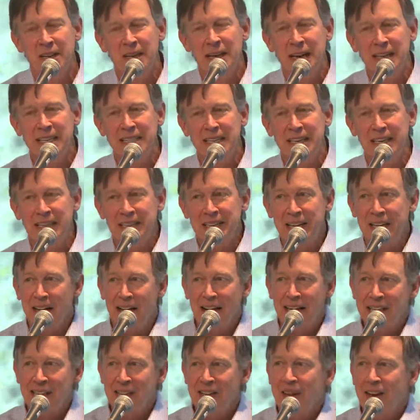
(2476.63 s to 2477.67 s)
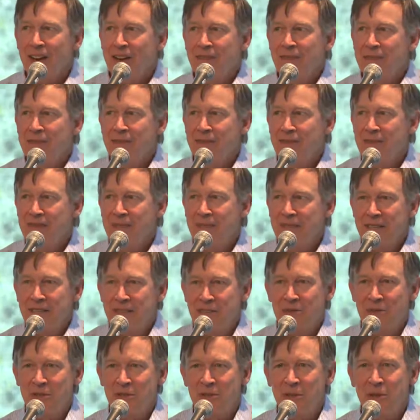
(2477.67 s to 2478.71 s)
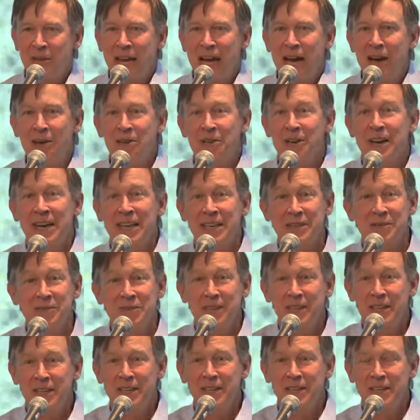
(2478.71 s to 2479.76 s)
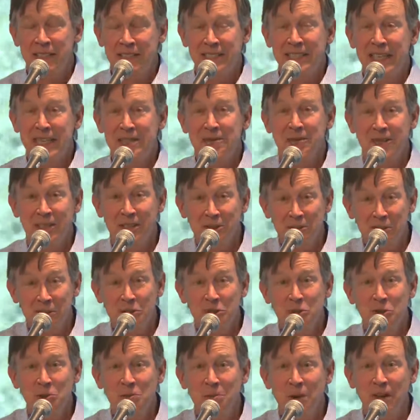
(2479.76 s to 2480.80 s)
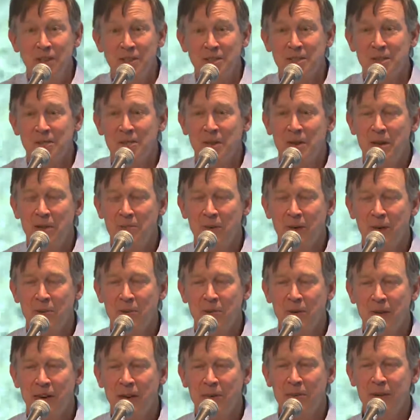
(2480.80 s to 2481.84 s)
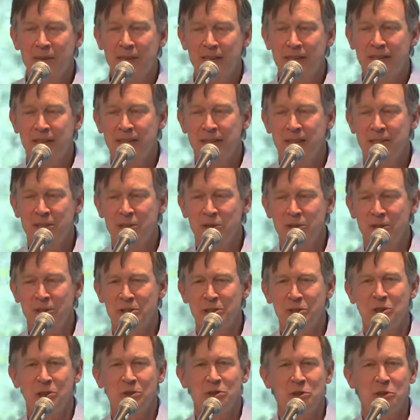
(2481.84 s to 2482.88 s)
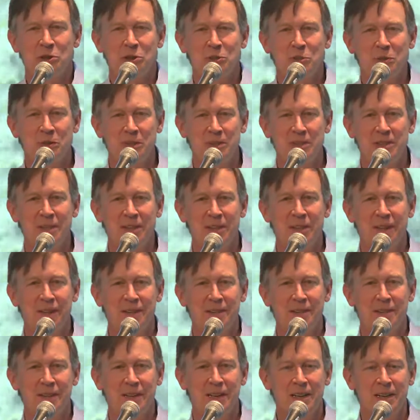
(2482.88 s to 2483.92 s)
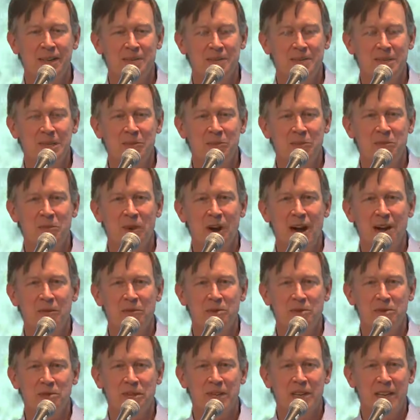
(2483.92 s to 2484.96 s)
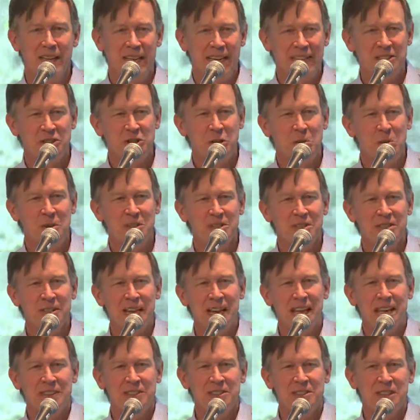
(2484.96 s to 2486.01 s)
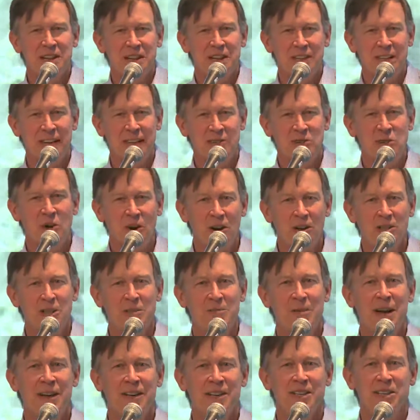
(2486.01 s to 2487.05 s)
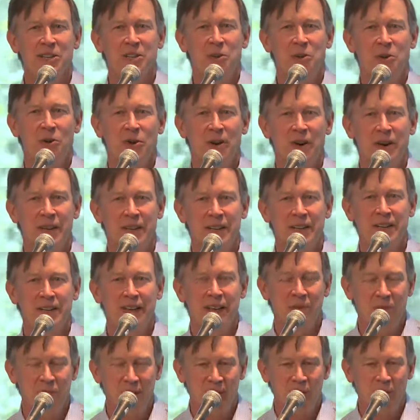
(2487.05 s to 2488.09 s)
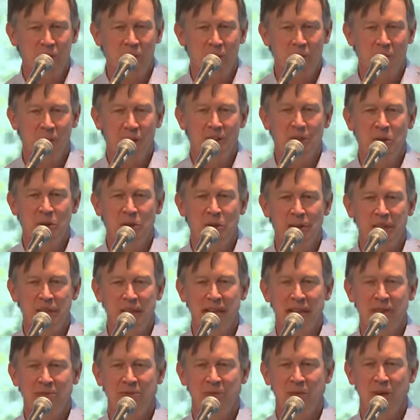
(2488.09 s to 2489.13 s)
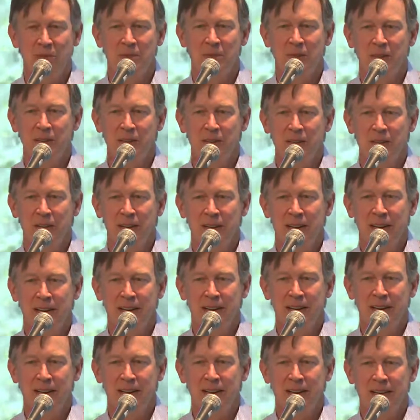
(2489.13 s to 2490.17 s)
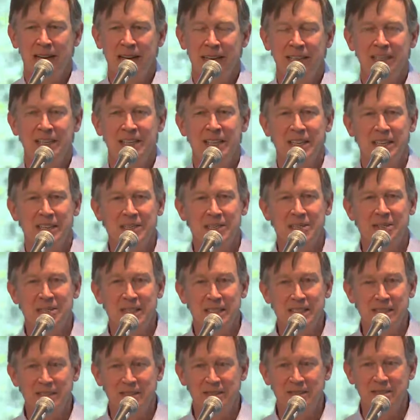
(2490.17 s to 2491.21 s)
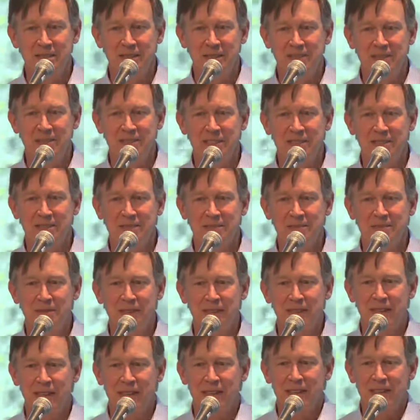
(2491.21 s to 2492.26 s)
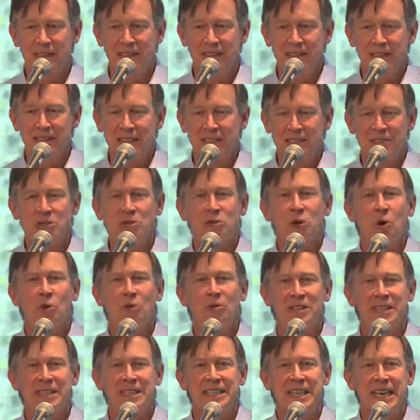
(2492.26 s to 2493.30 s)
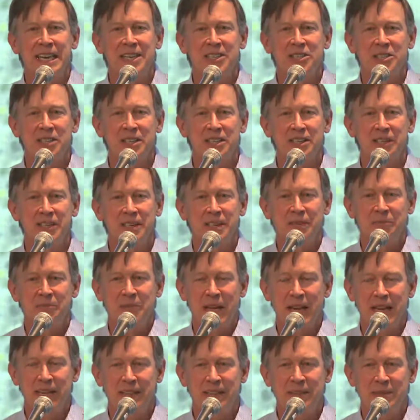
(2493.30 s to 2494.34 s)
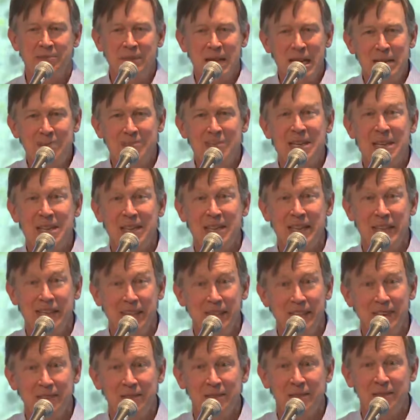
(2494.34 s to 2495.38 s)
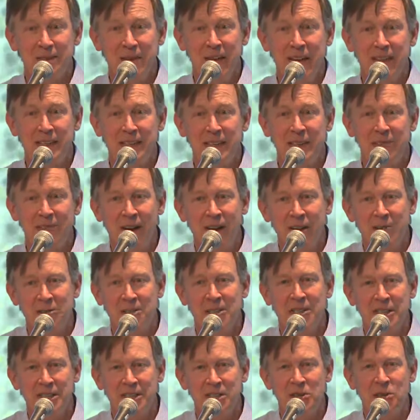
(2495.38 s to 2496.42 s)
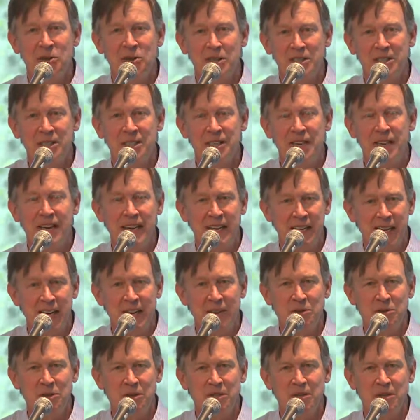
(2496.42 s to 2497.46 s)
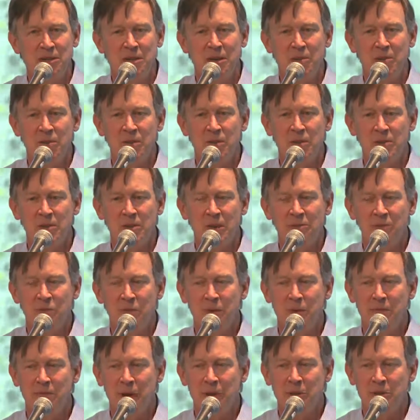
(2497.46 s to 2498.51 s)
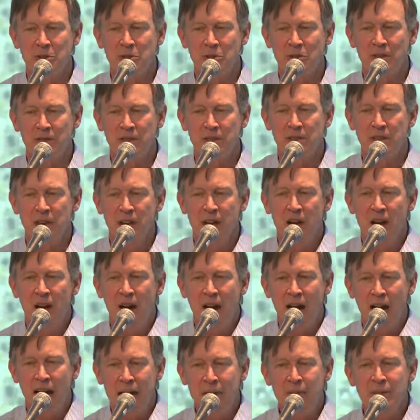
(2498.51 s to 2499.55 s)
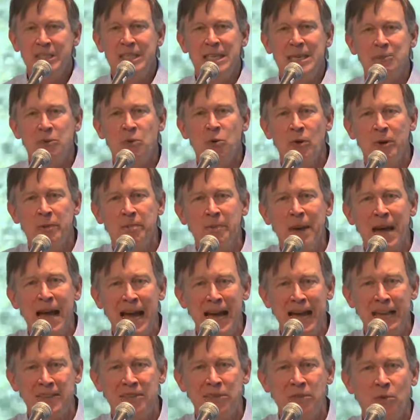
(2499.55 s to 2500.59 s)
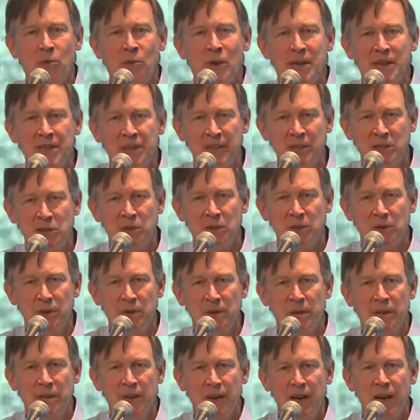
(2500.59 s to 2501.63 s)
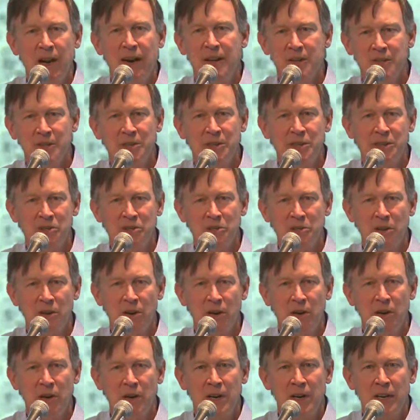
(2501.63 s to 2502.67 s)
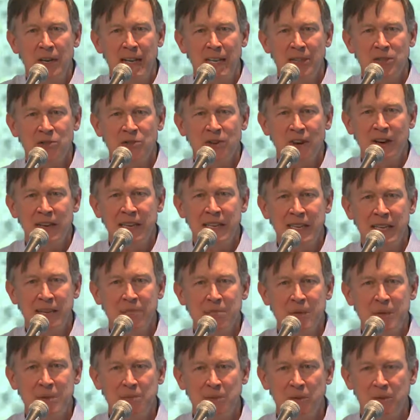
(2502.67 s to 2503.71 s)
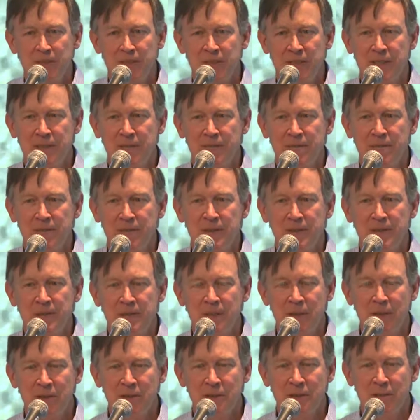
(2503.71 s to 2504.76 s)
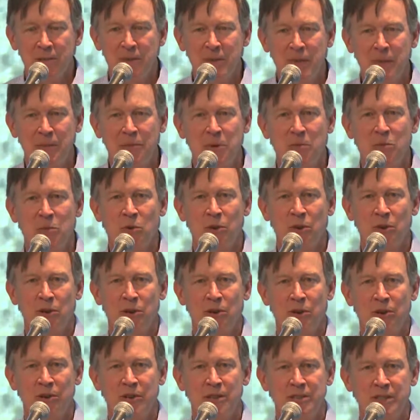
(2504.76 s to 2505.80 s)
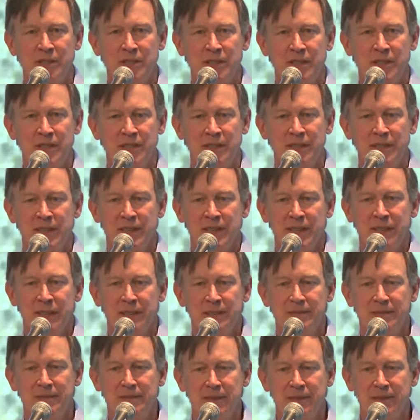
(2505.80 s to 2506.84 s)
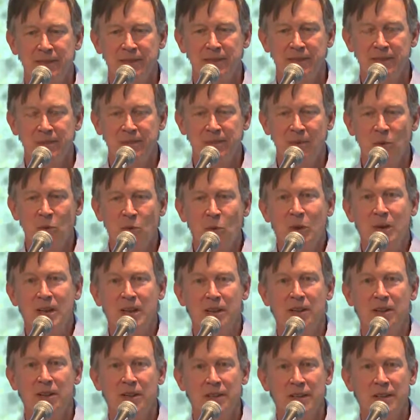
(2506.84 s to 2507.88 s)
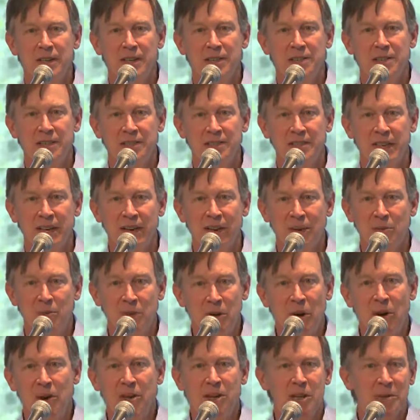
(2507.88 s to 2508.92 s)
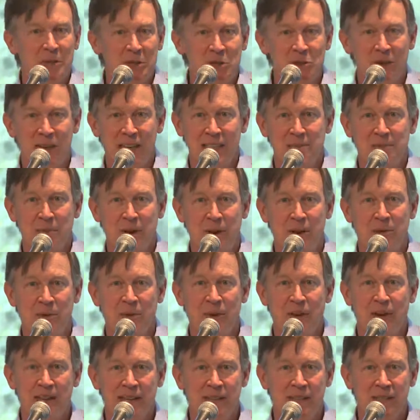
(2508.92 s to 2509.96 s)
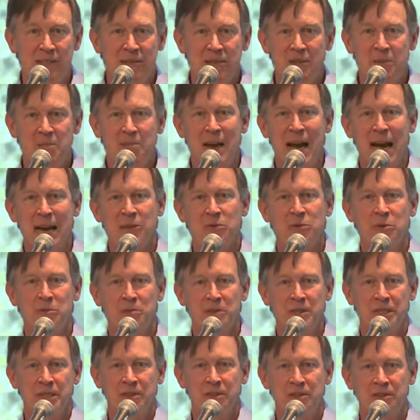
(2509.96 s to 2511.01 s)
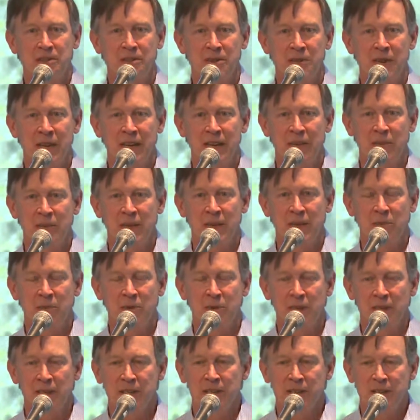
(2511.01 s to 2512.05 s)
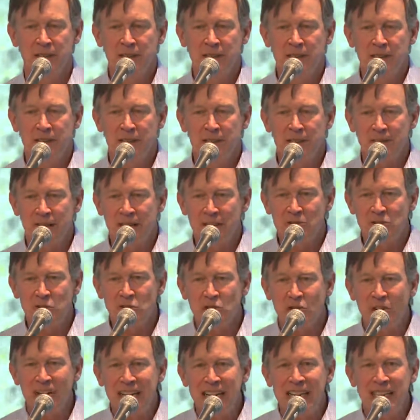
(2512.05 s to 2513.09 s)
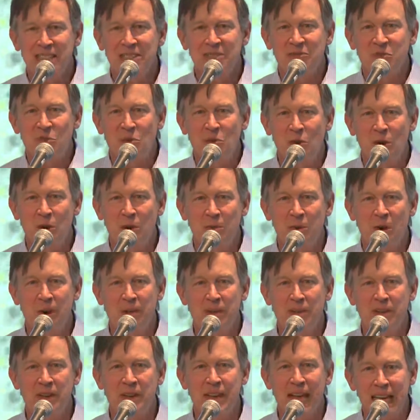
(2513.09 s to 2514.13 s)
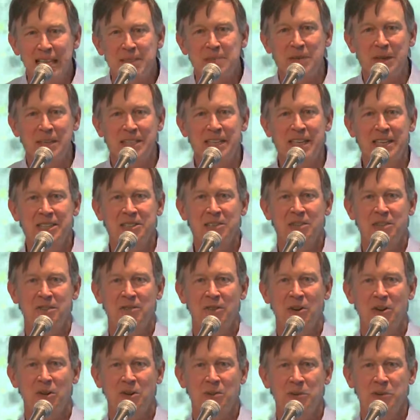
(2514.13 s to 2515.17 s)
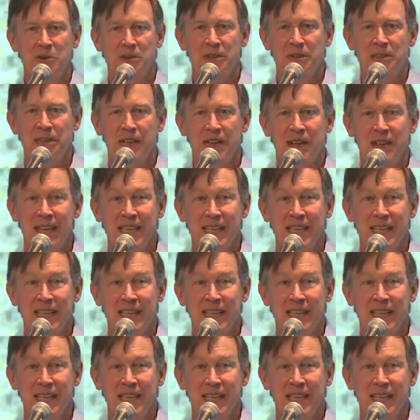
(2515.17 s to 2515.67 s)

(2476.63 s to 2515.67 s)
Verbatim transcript: And yet I love history. So now that I can, it takes me literally two months. But when I read uh, Doris Kearns Goodwin, uh, uh, Team of Rivals, and so much of that is kind of talks about Illinois and, and where Illinois came from. Uh, and it, it's, it's just, uh, it's totally engaging. And it made me think that if I was in Illinois today and I was in some, some form of public service, I would keep going back to the way things were 100 years ago and try to get people to, you know, to pick up the moral courage and the, the, the will to say, all right, we are going to be transparent. We're not going to do these backroom deals, and, and we're going to kind of transform our, the expectations of our community.